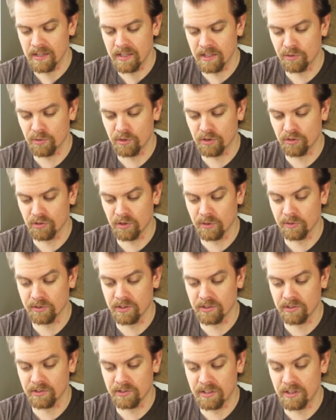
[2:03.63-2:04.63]
Idris
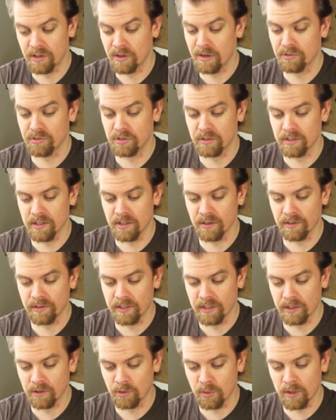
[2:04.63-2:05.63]
shows us year after year
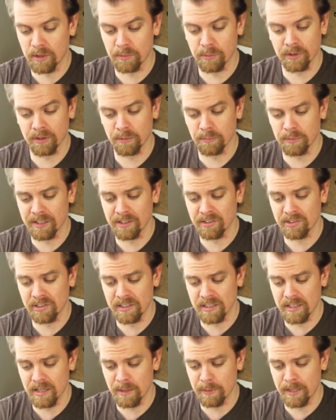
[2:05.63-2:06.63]
the incredible
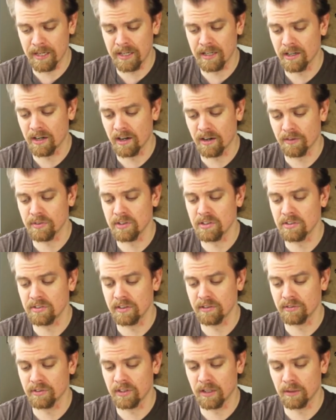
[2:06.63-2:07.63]
complexity Yemeni coffees
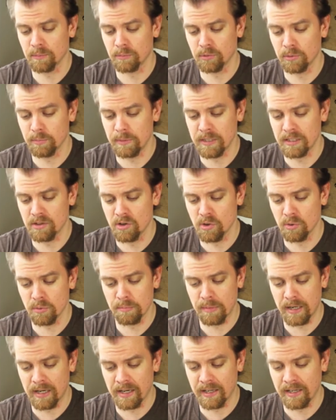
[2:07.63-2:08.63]
have come to be
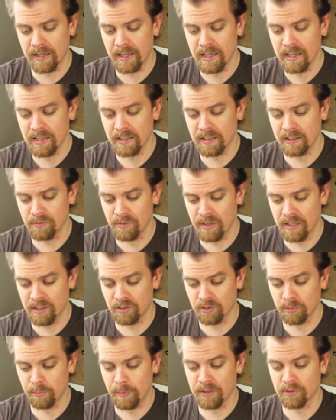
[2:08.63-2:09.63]
known by and the
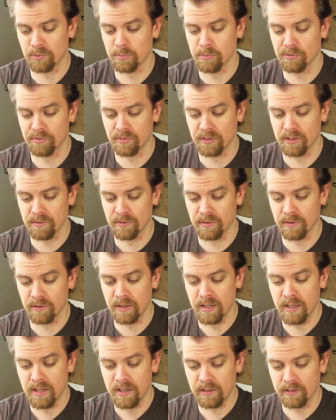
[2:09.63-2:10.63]
vast spectrum of
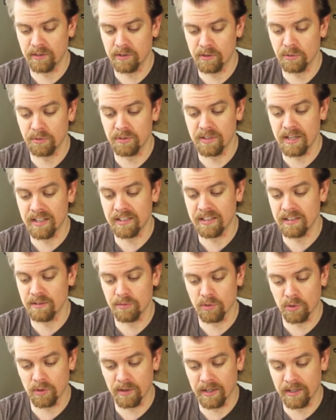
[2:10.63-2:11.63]
flavor the
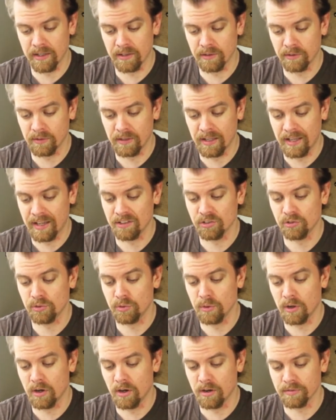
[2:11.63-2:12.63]
Udani varietal has
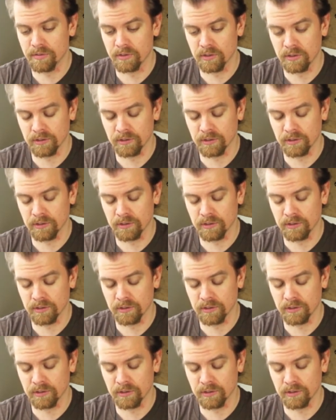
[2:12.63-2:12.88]
to offer.